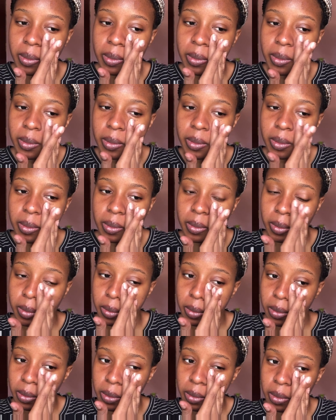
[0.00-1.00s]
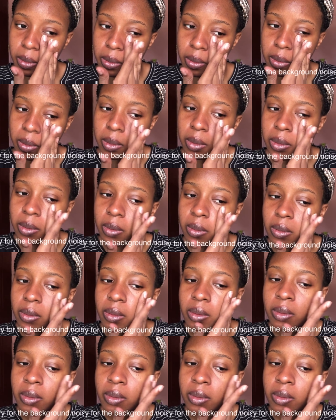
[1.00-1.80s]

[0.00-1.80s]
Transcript: I don't always use it all the time.